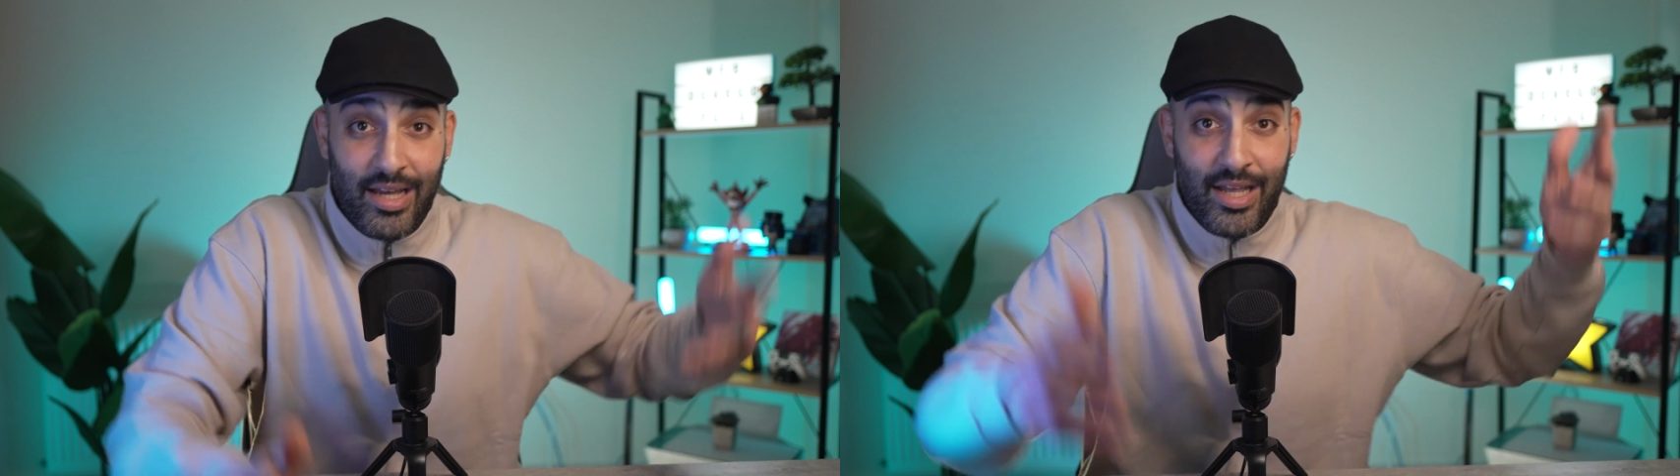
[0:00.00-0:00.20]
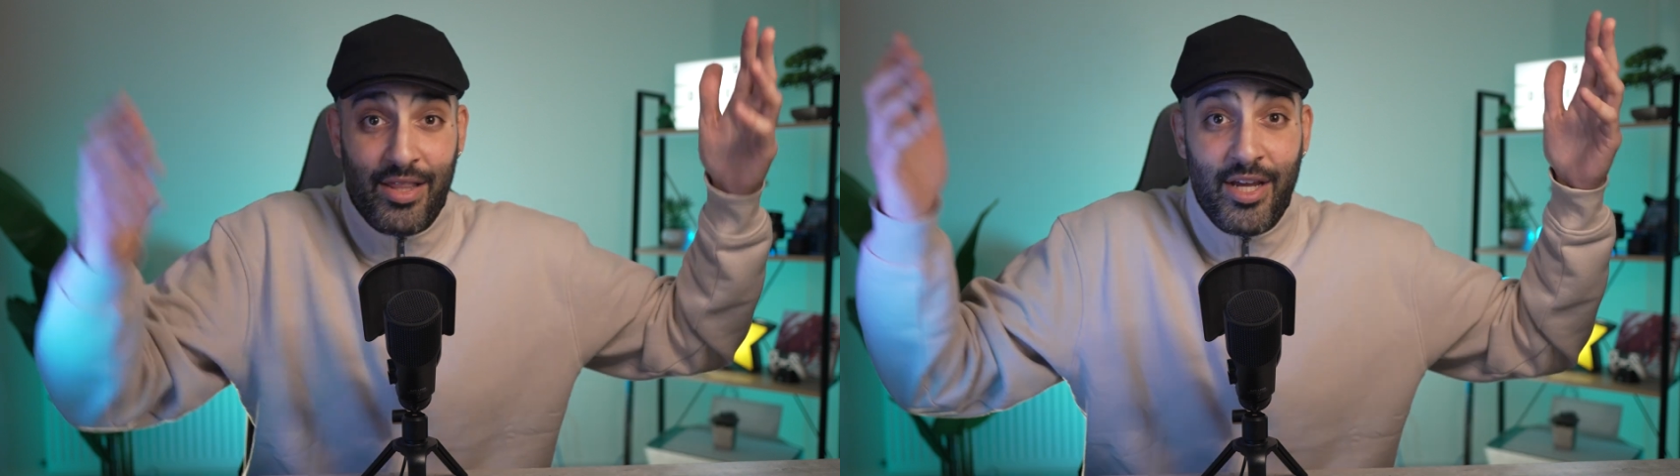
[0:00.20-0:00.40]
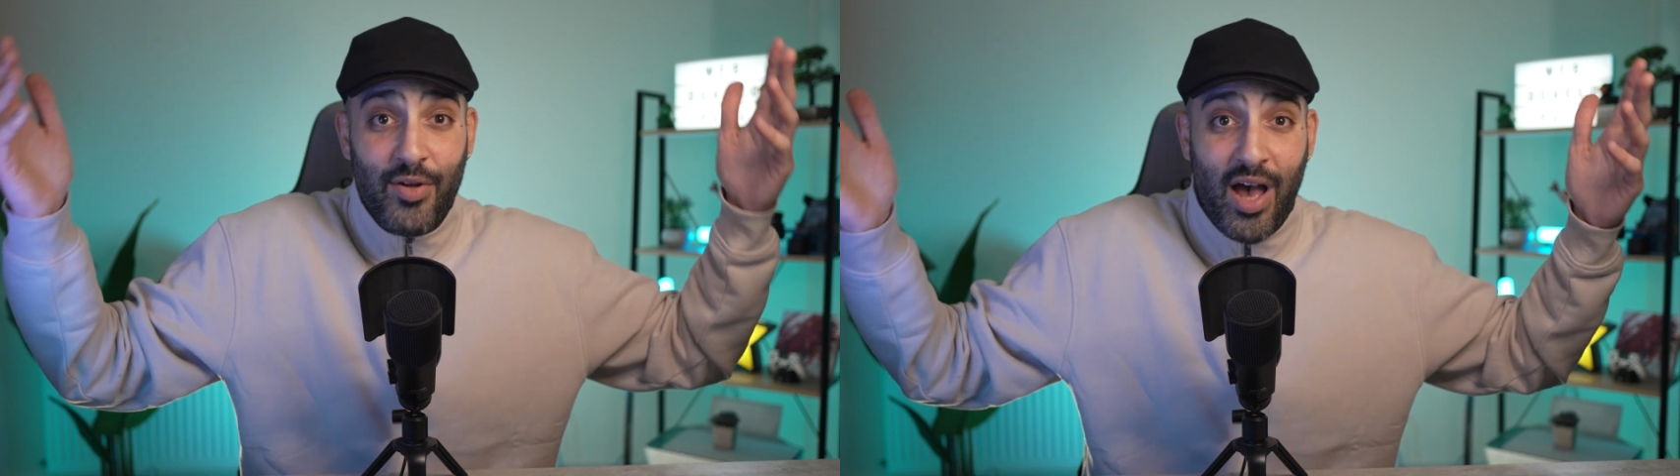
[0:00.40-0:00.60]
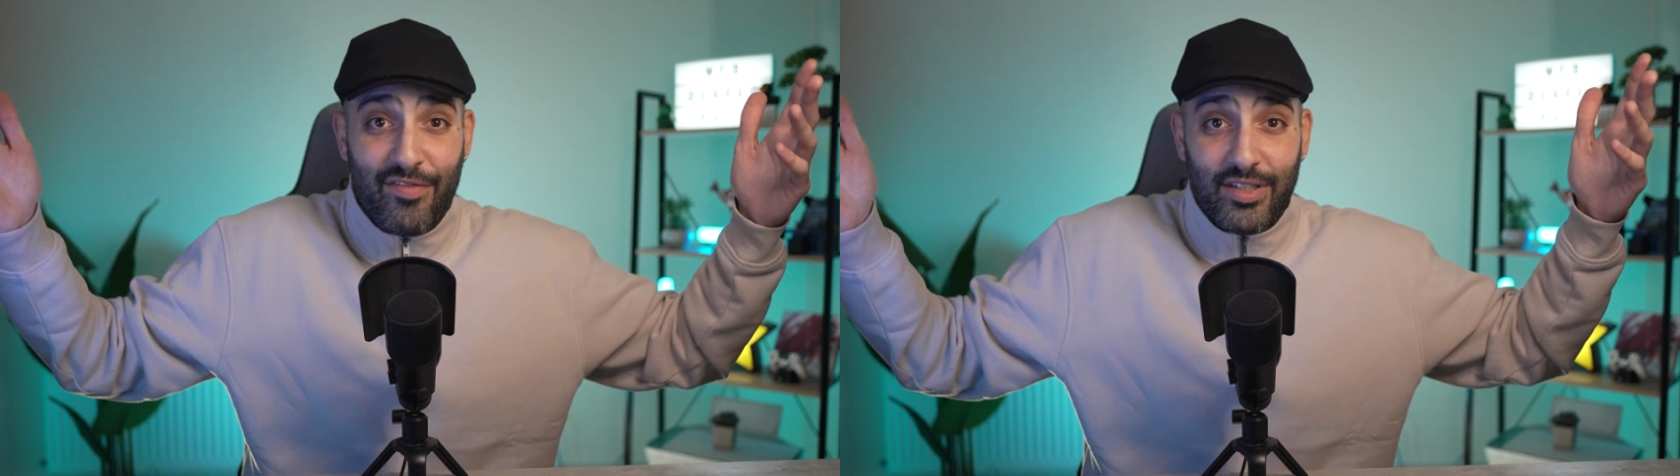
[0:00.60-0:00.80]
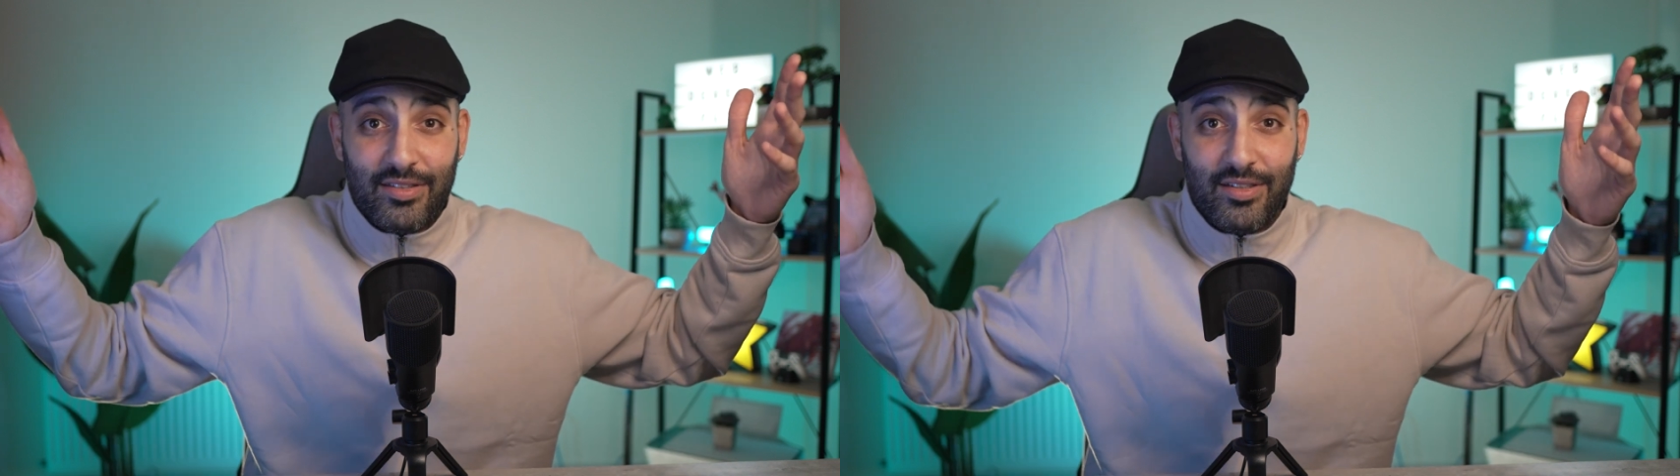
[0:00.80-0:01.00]
And there you
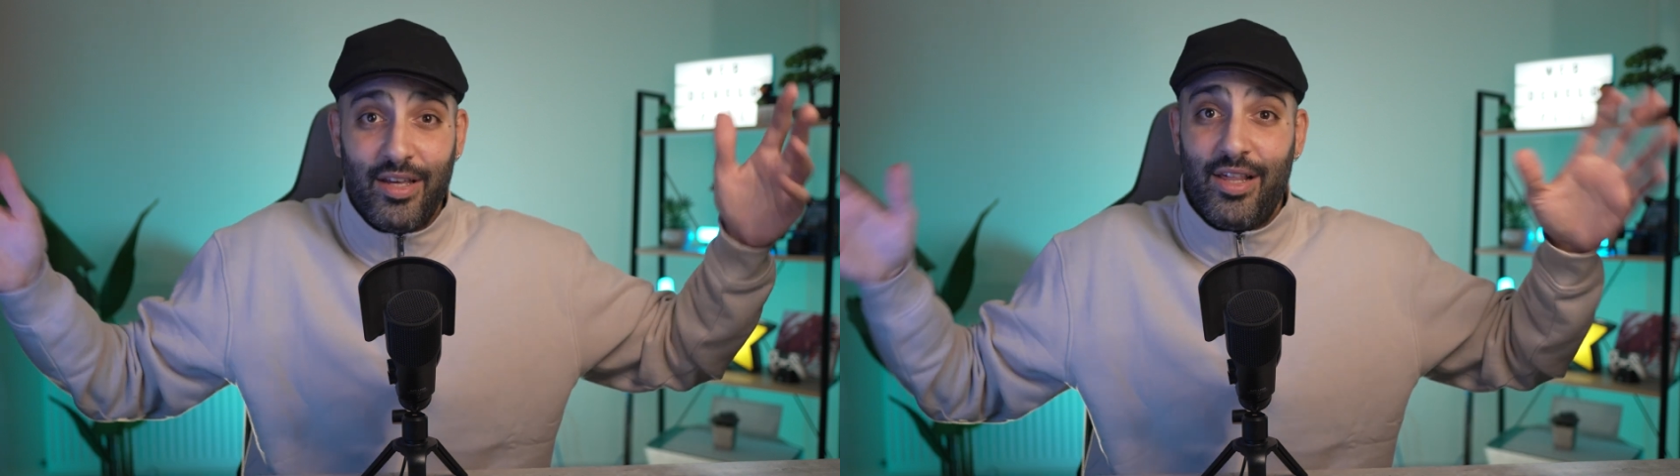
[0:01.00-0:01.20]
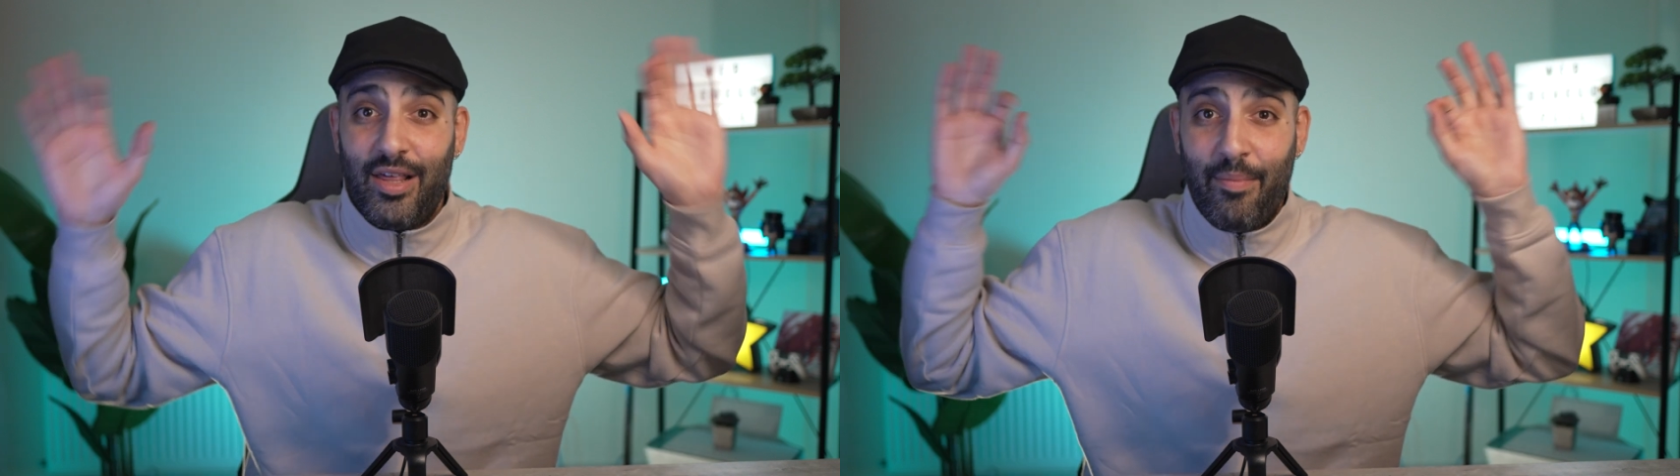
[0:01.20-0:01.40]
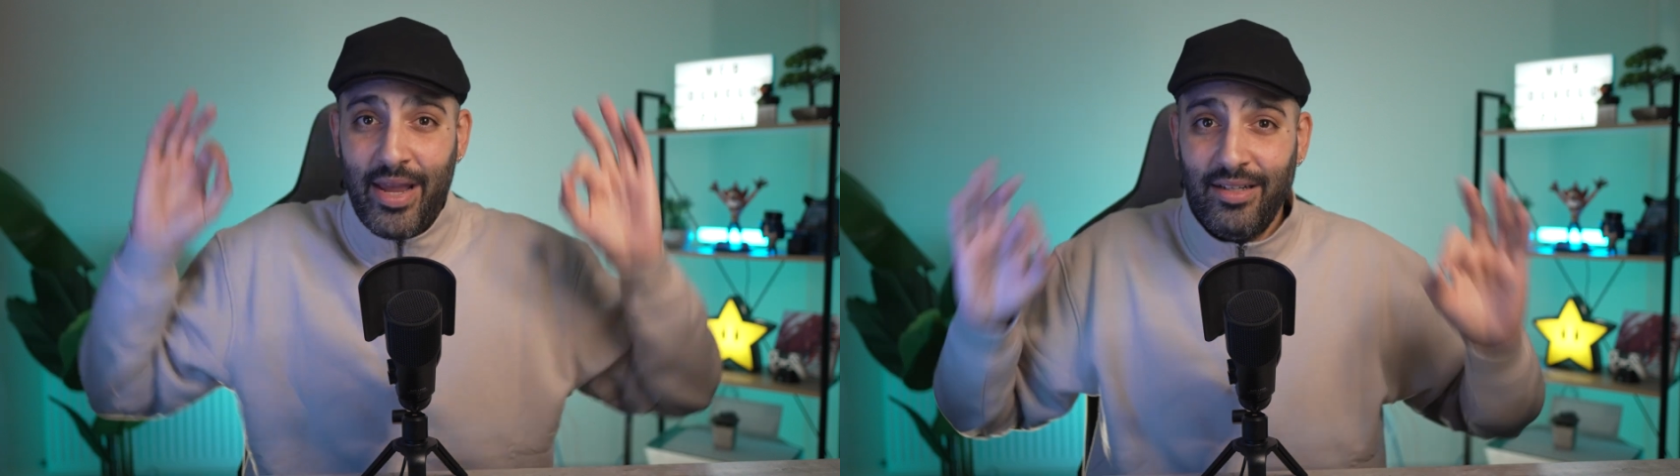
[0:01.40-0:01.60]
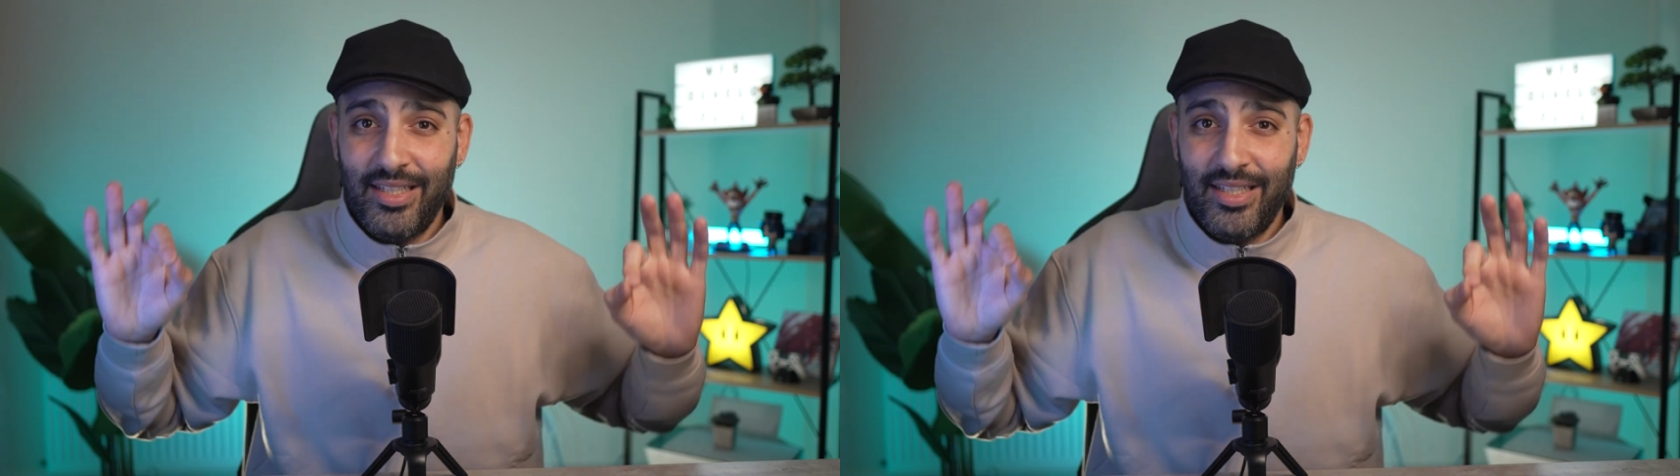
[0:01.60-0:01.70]
have it. The main